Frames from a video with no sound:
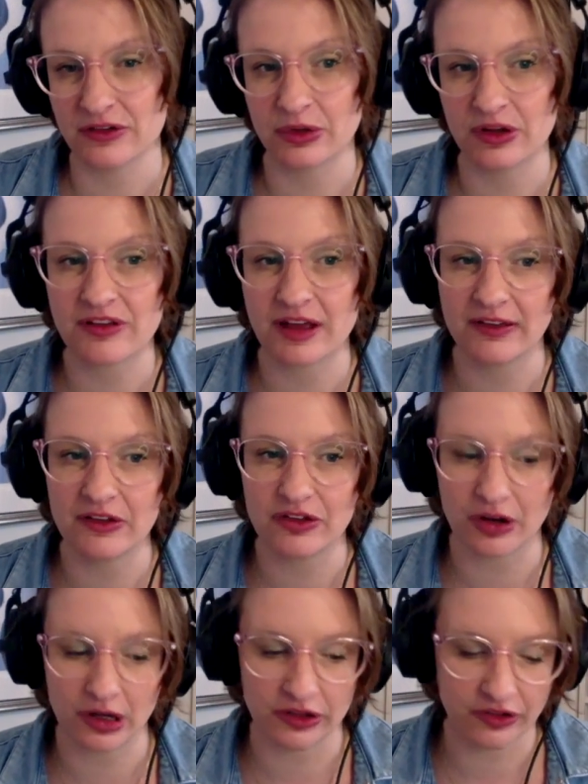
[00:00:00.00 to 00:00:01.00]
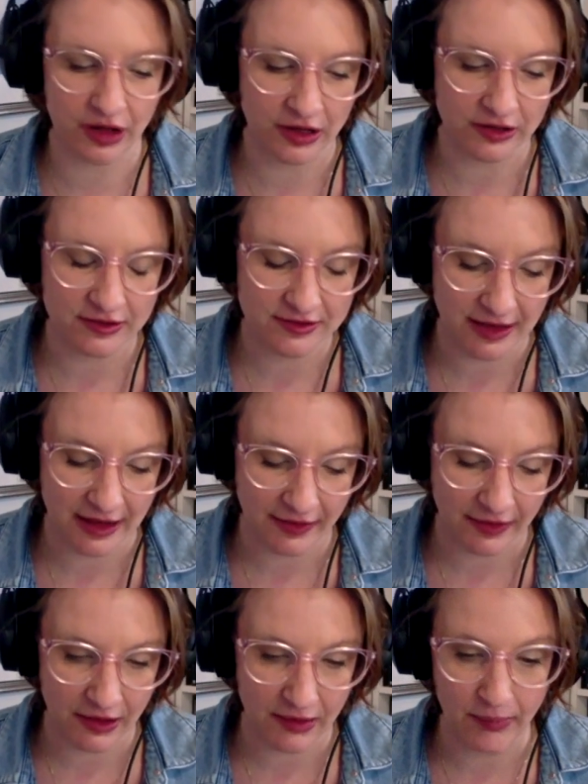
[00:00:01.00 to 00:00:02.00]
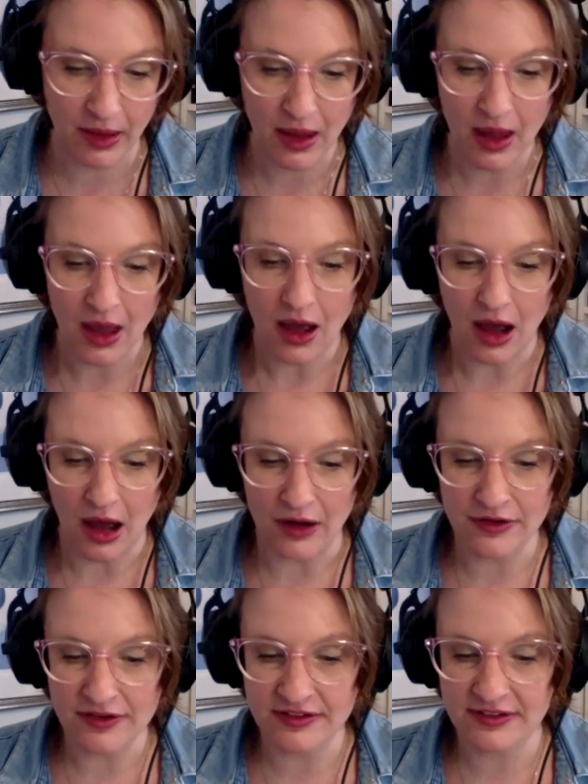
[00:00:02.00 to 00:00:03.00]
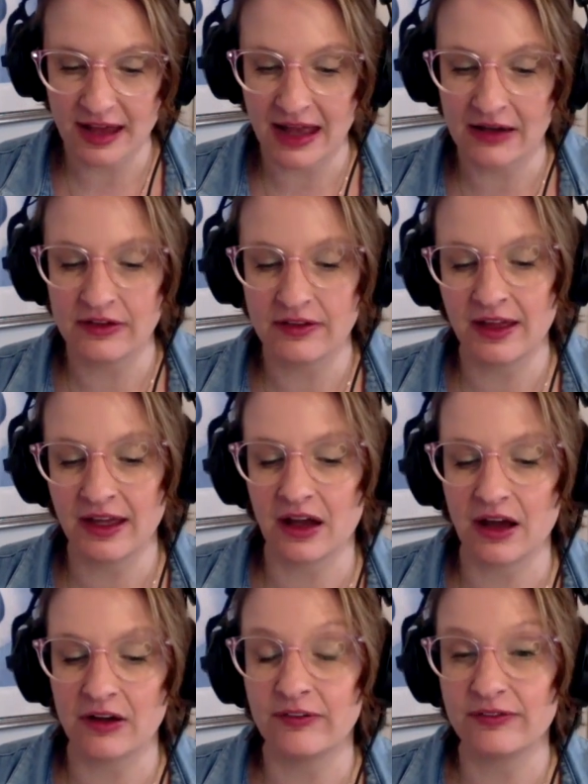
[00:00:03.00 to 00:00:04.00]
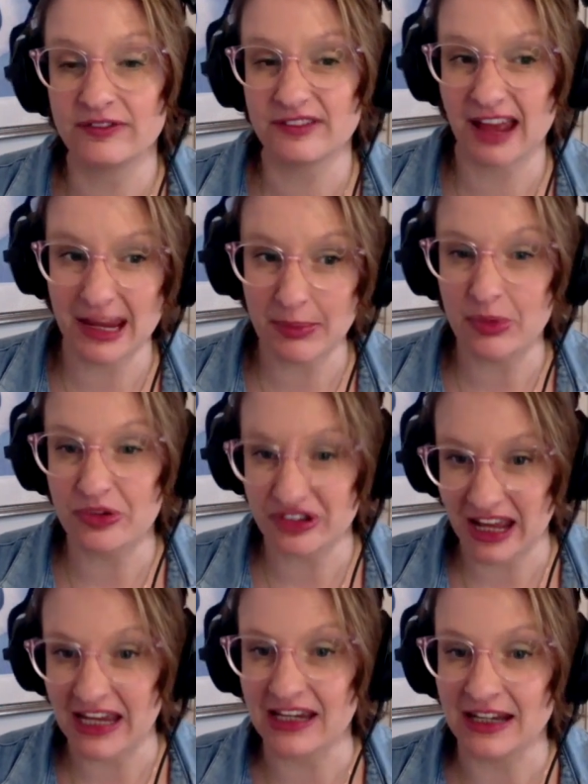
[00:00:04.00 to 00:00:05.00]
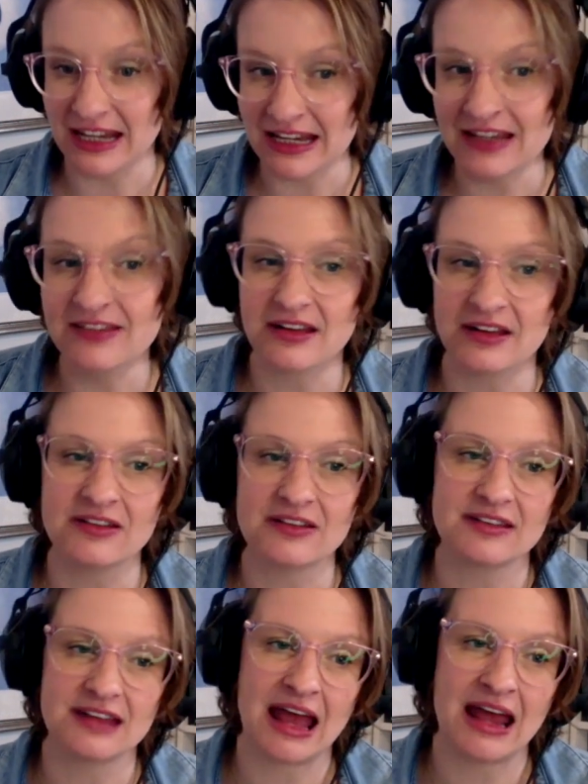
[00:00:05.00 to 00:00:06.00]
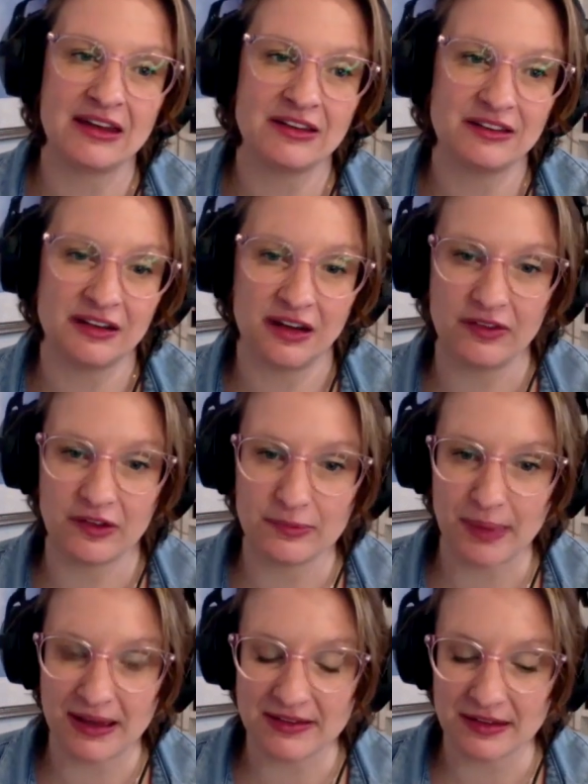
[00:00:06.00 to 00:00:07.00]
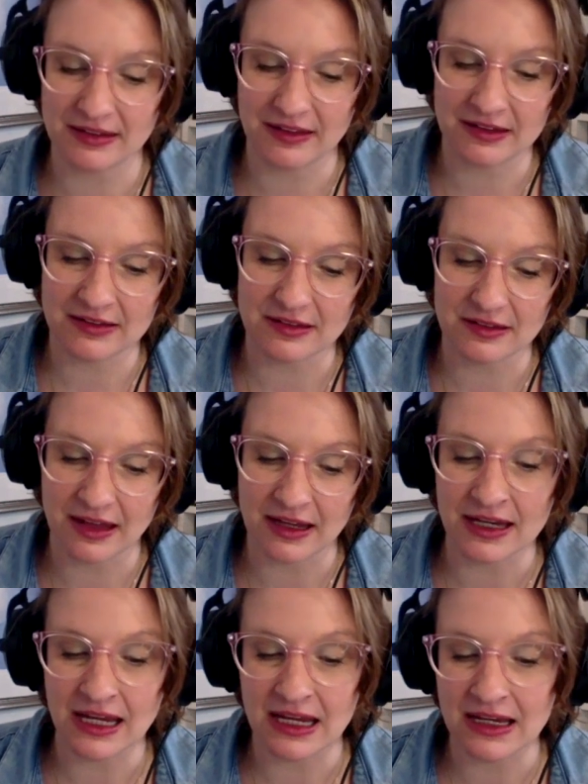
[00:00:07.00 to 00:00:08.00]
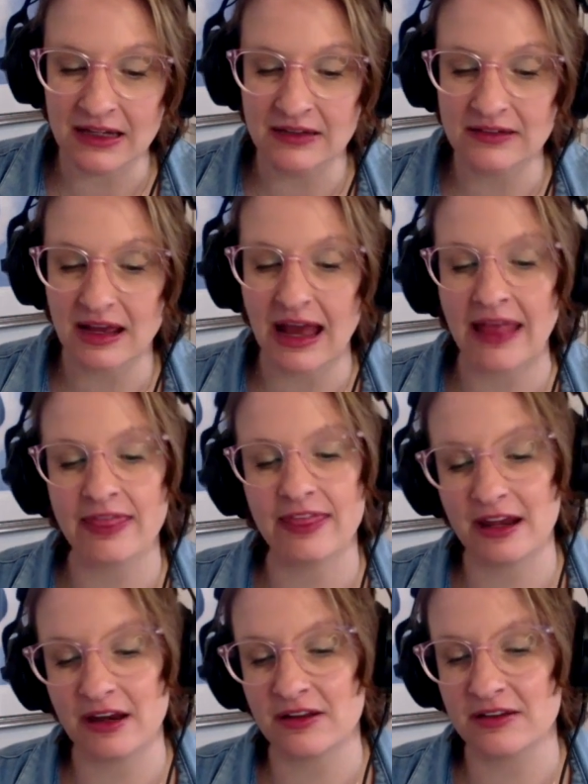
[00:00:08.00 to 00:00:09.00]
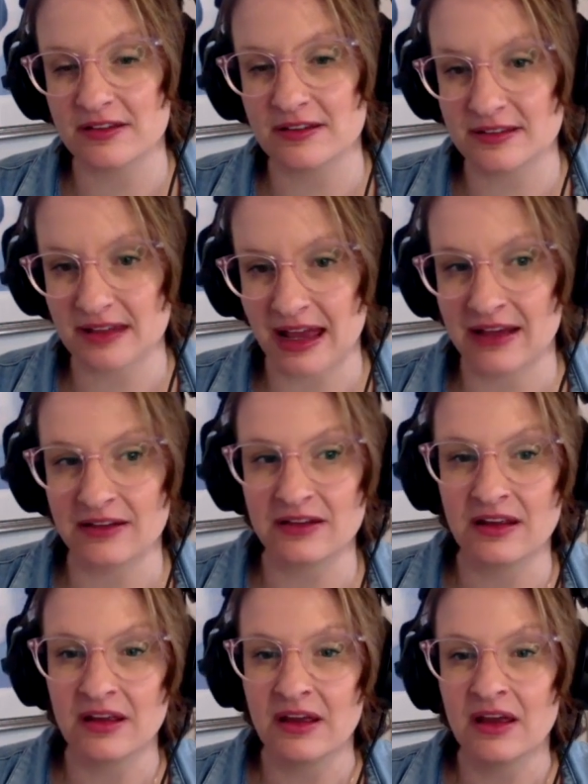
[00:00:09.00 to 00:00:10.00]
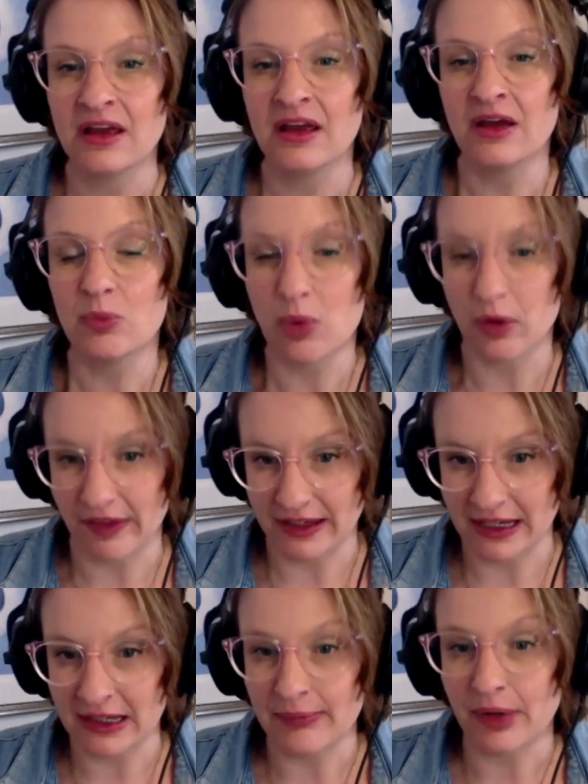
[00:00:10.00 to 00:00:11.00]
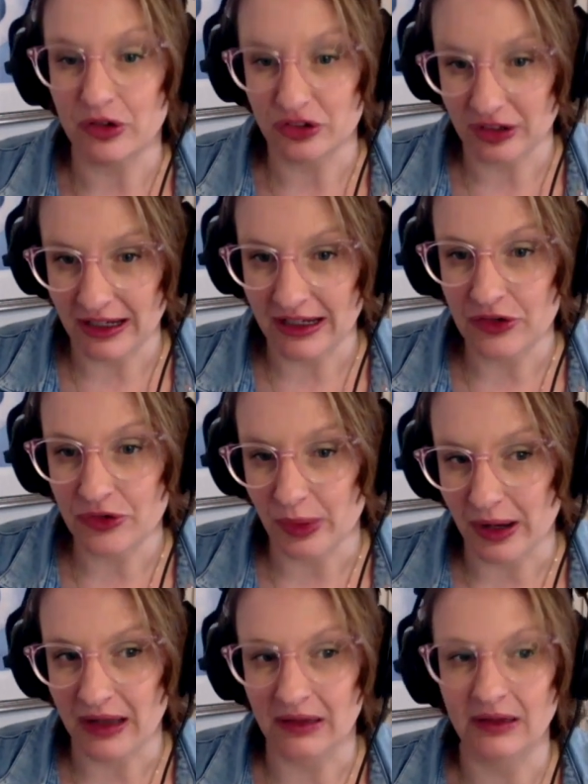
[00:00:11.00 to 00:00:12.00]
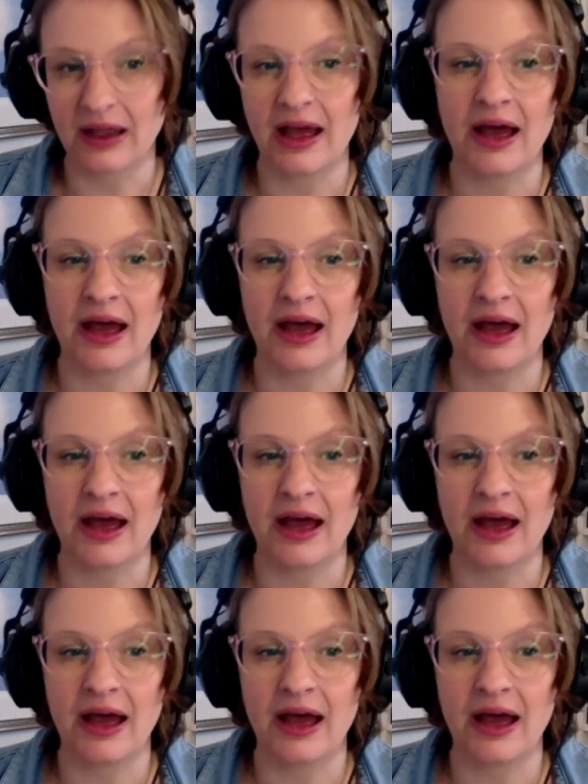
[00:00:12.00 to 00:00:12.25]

You want to take the time to understand them, understand their kind of table stake needs, understand those basic things that they need, and then understand what they need emotionally as well.